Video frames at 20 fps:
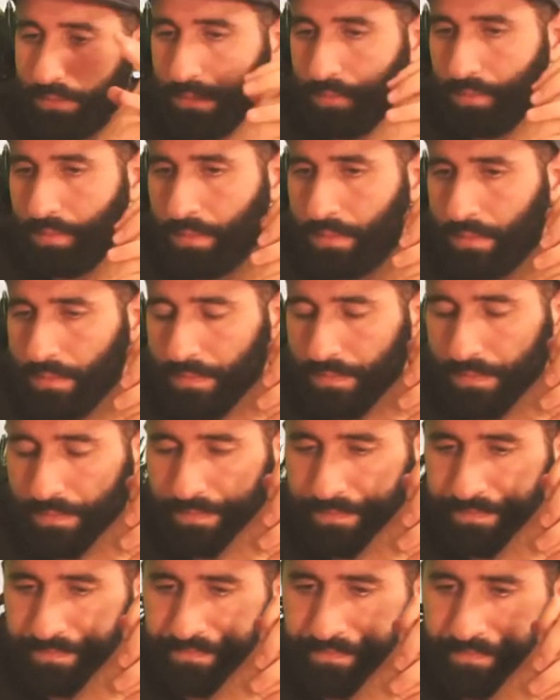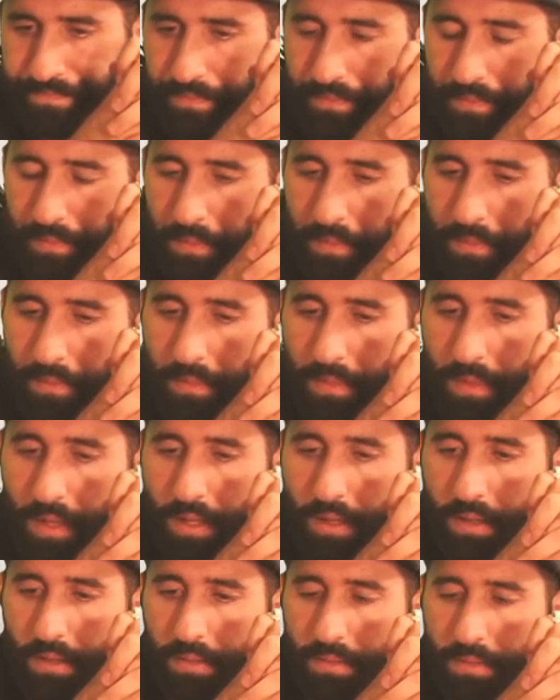
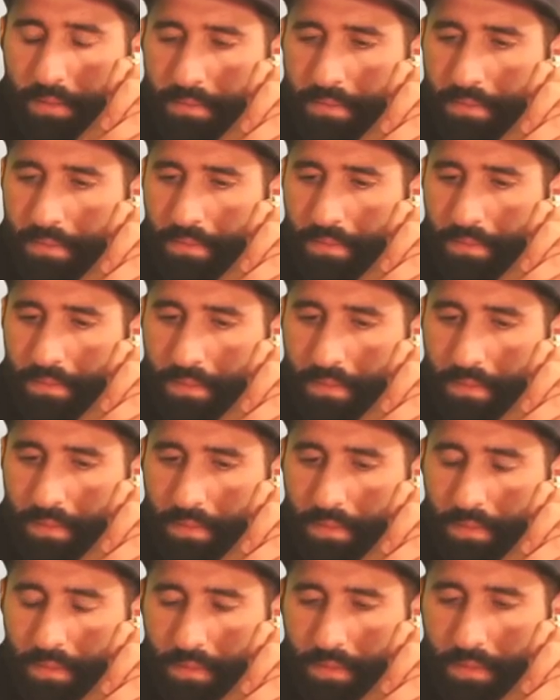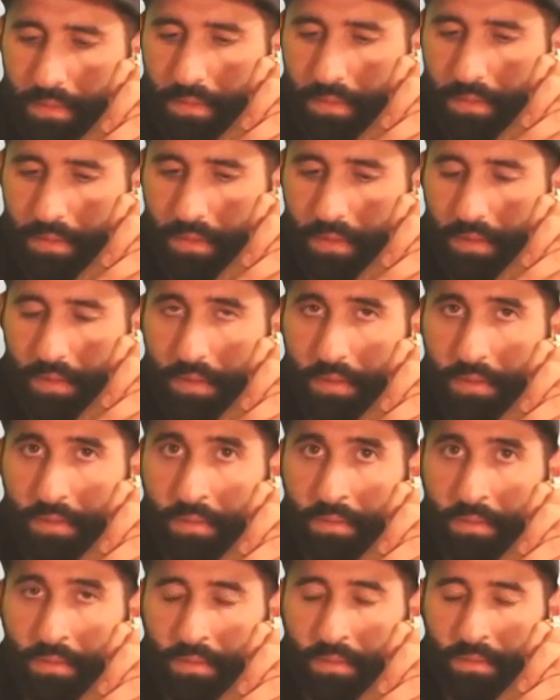
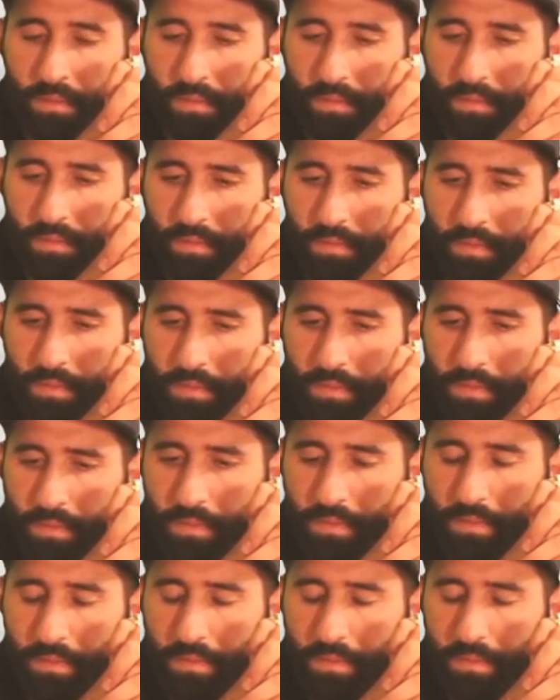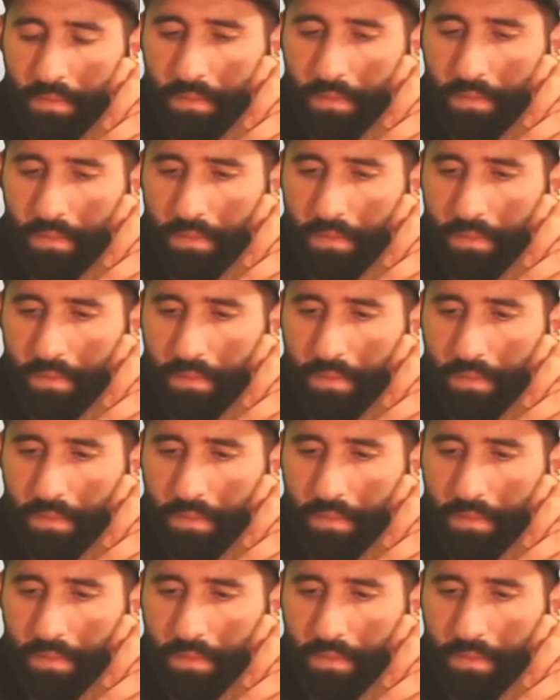This person isn't speaking.